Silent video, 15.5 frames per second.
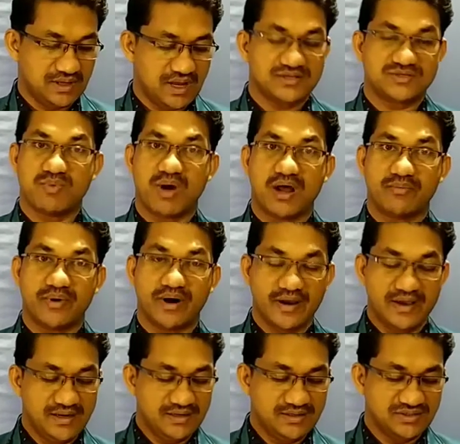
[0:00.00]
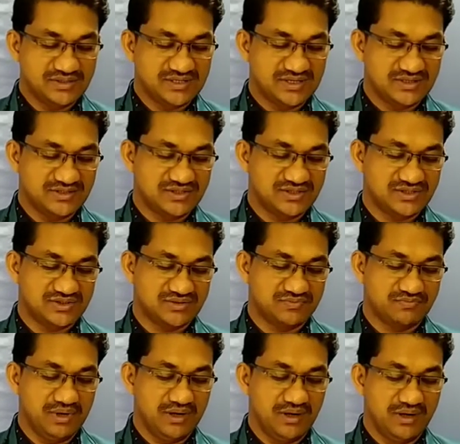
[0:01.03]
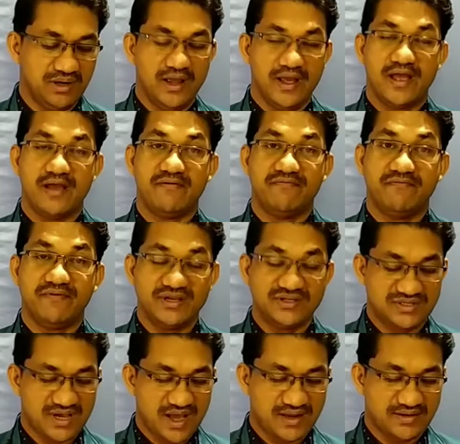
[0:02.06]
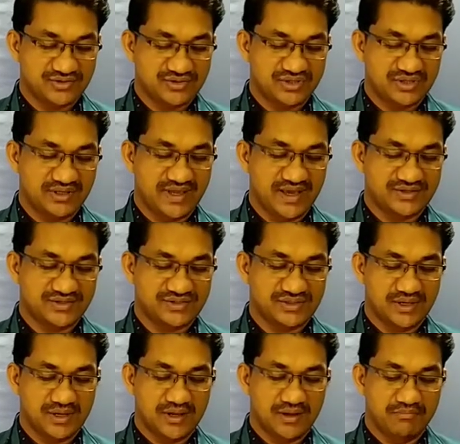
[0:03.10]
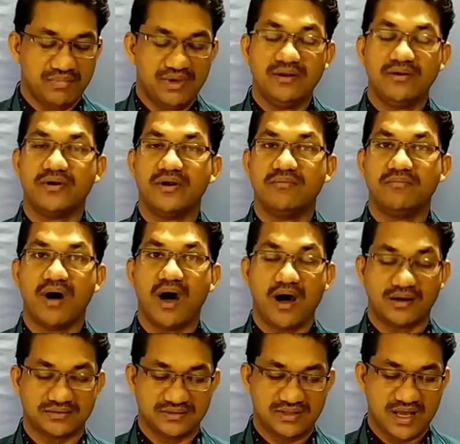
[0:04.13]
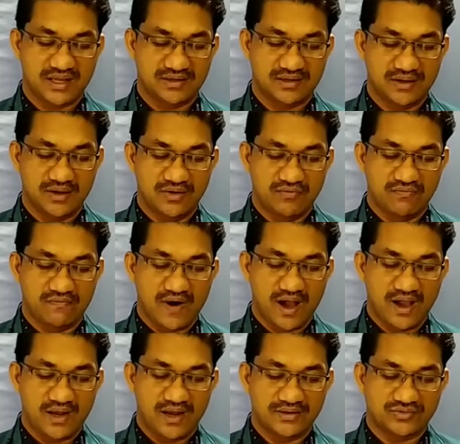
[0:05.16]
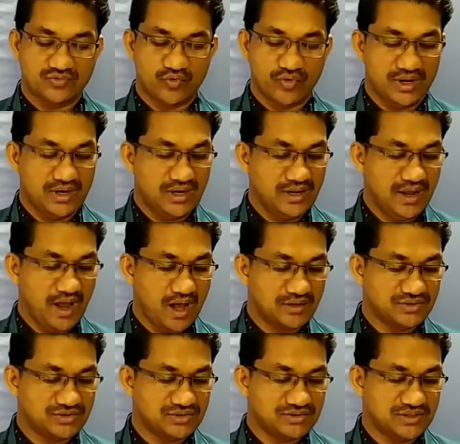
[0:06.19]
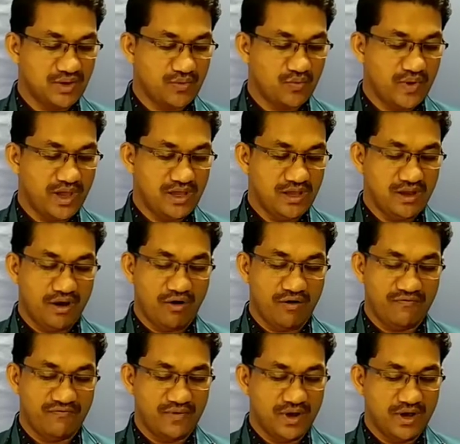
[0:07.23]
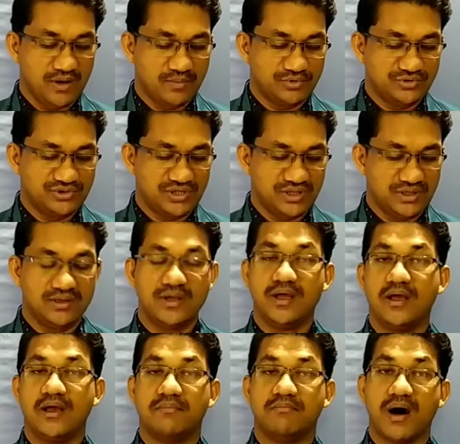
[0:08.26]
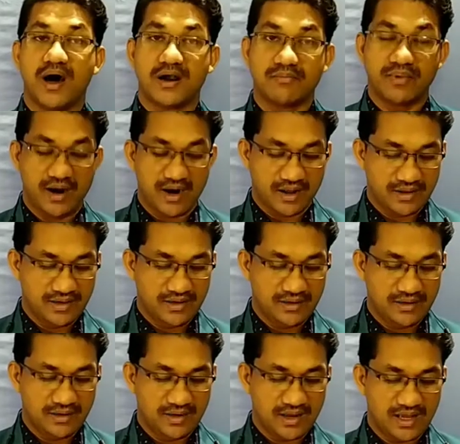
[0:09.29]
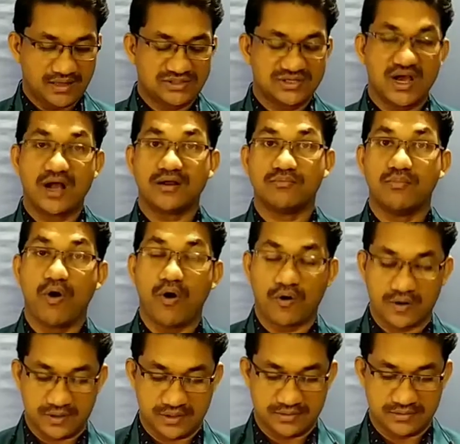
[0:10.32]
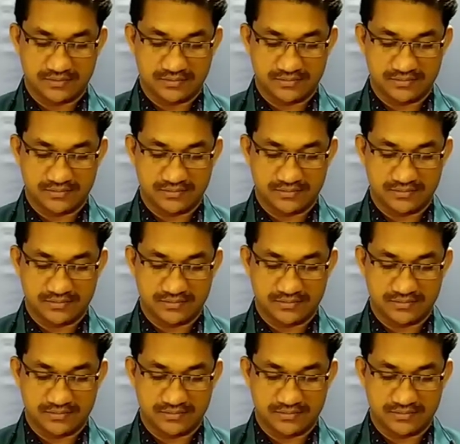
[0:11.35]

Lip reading: As Barbara insults Bill every time she gets, Bill remarks that Violet really has a way of putting Barbara in attack mode.